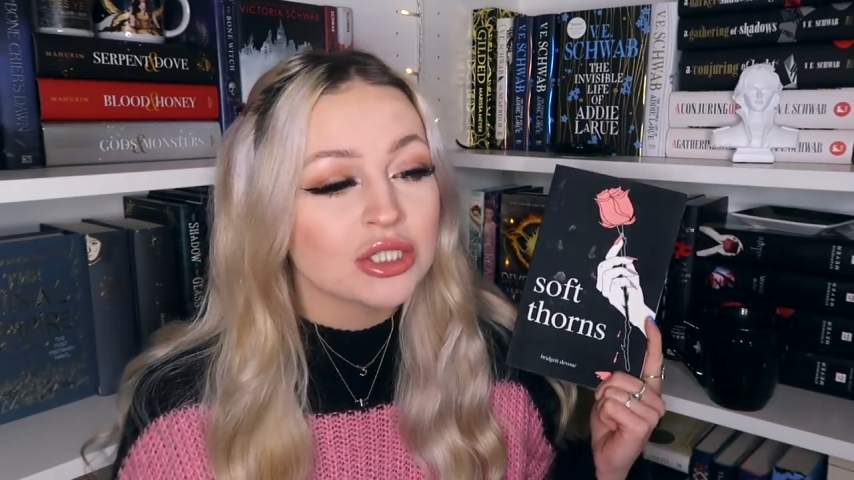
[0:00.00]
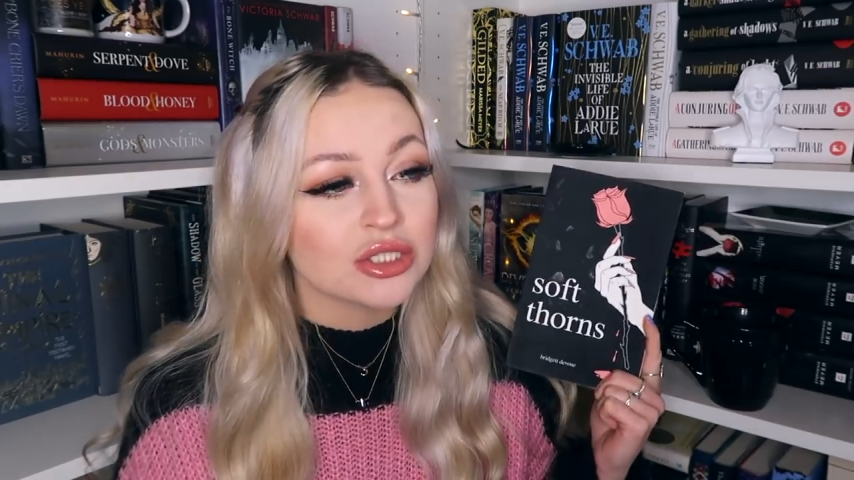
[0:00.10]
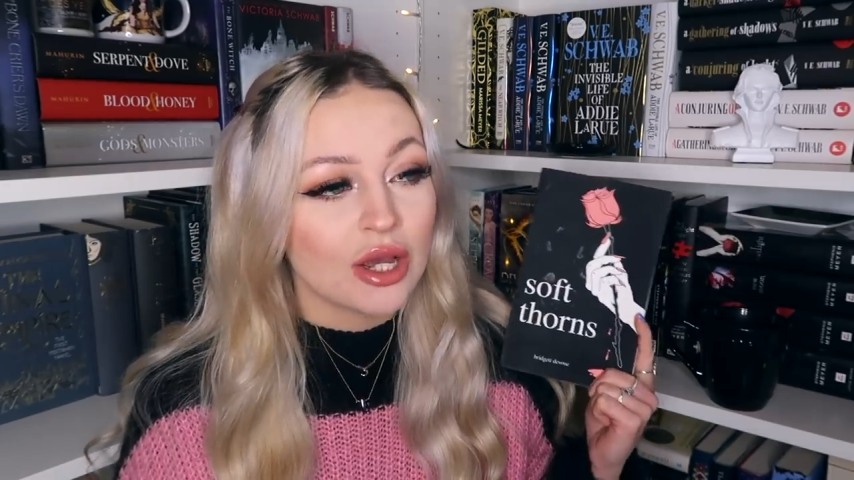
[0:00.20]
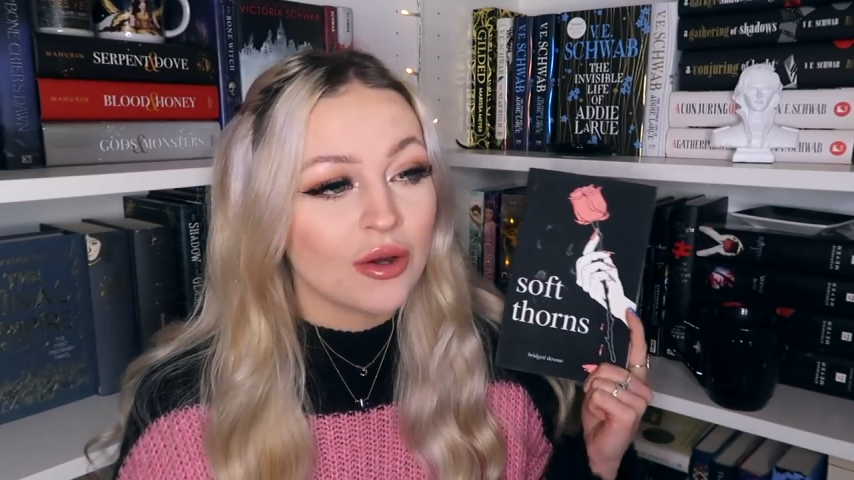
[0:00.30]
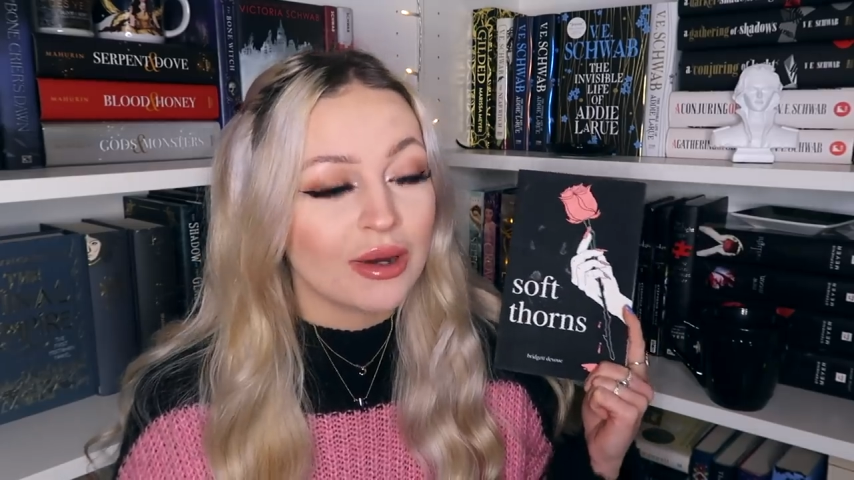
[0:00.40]

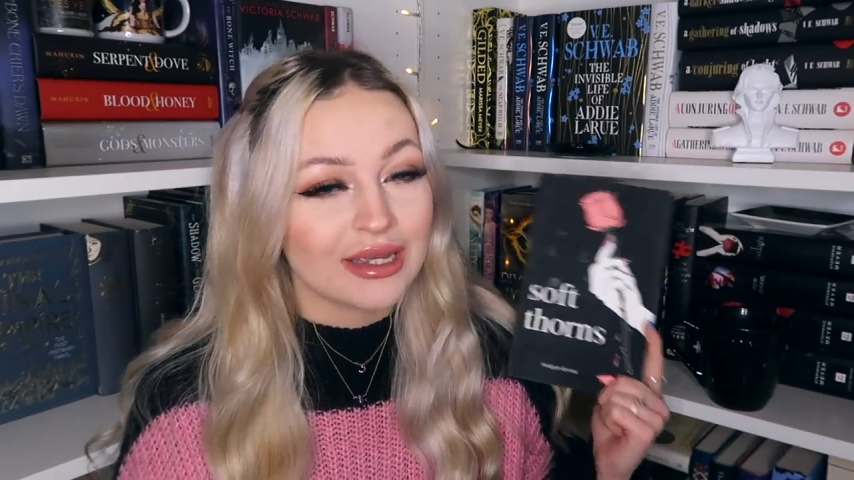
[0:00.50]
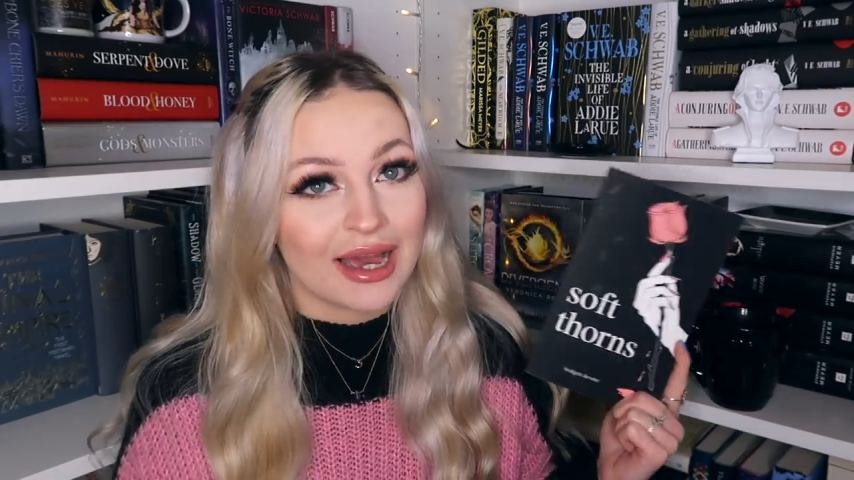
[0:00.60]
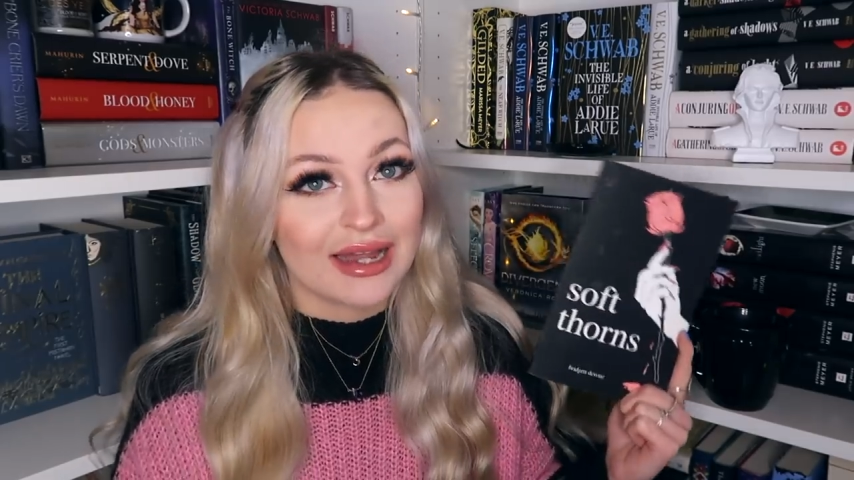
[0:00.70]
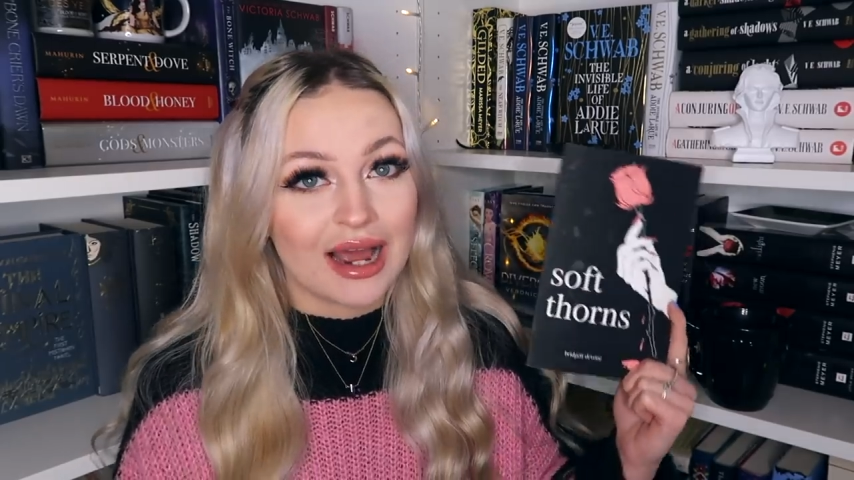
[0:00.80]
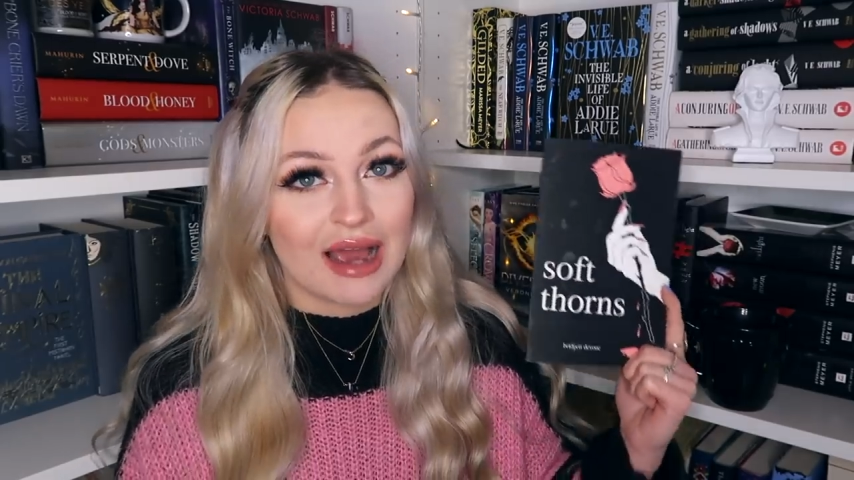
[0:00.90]
So
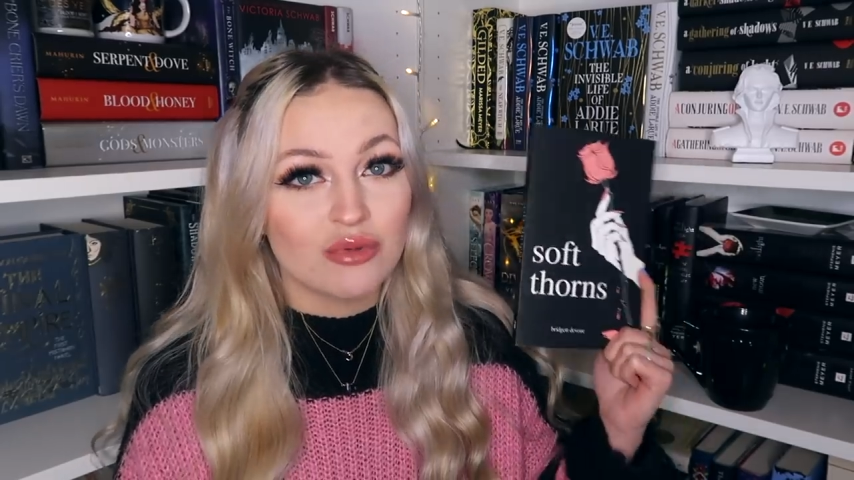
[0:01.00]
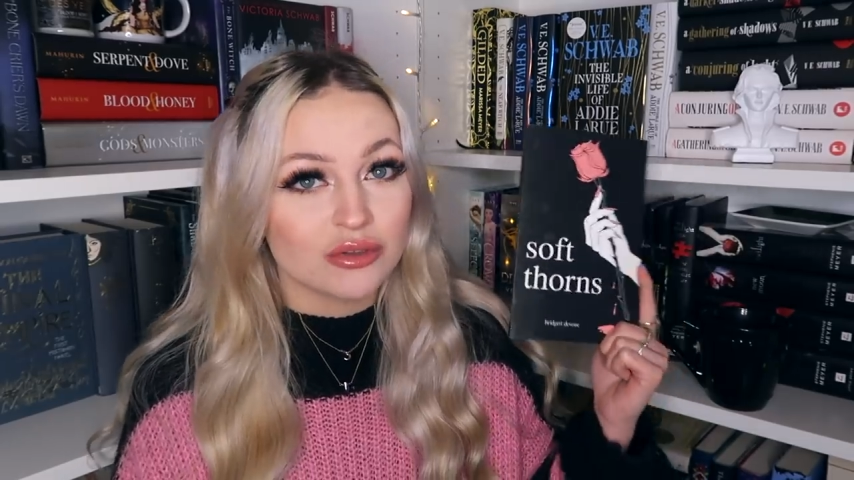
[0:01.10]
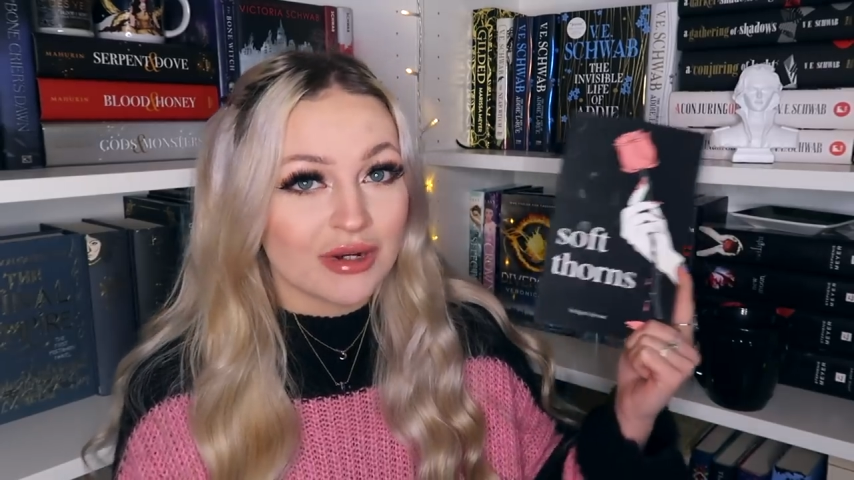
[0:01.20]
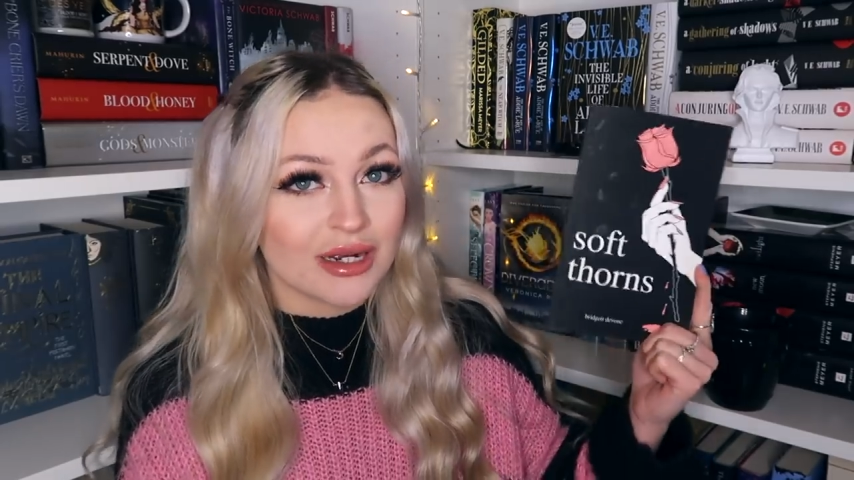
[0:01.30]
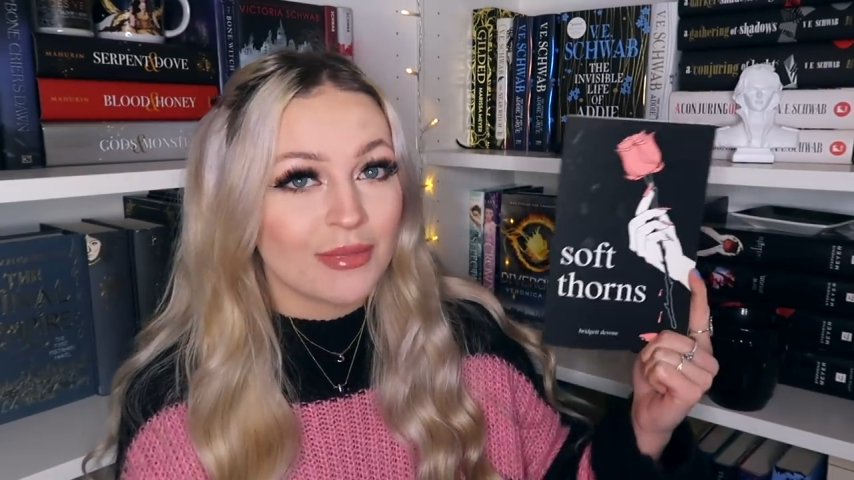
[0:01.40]
again, I
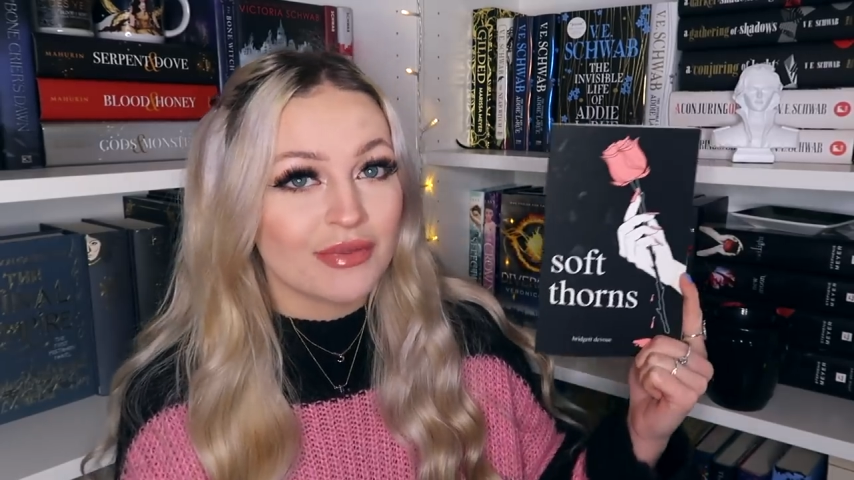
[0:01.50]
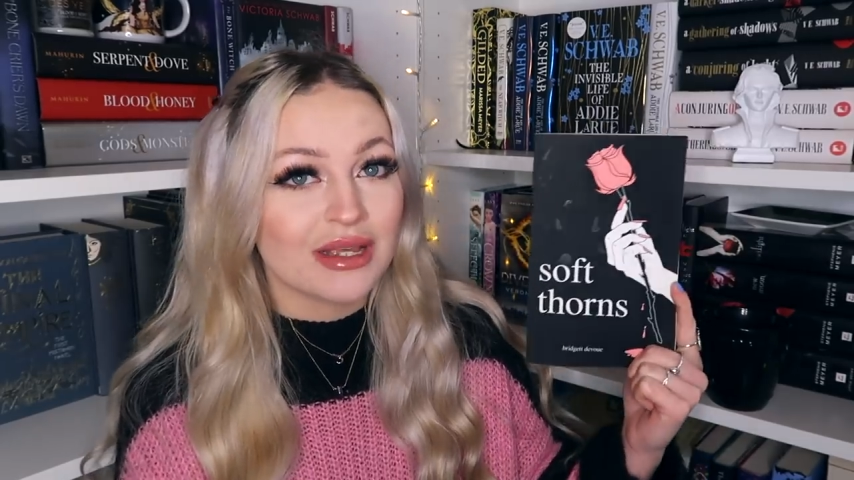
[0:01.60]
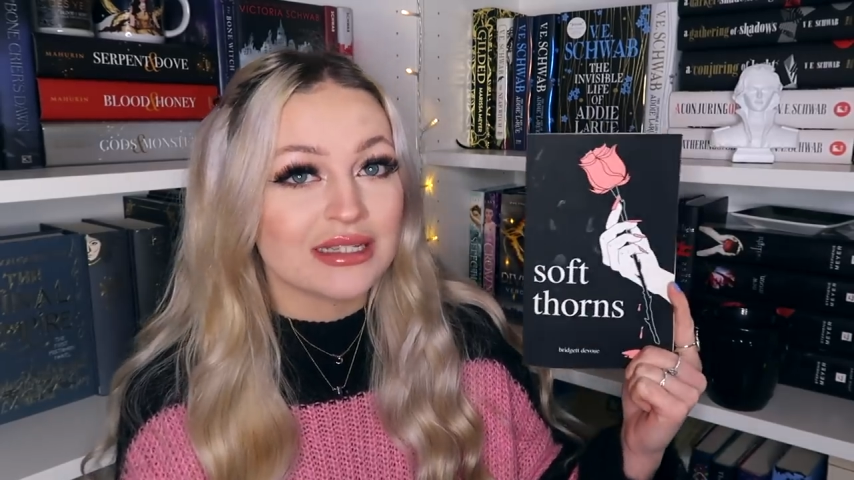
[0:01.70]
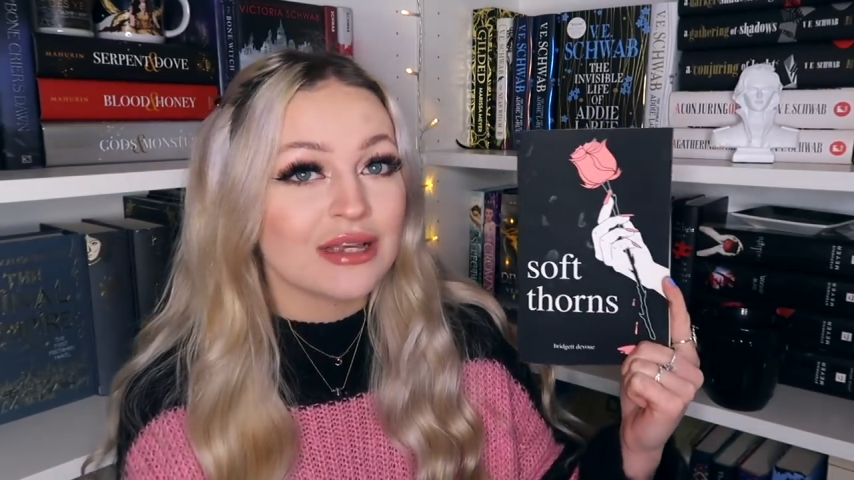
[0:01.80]
would recommend this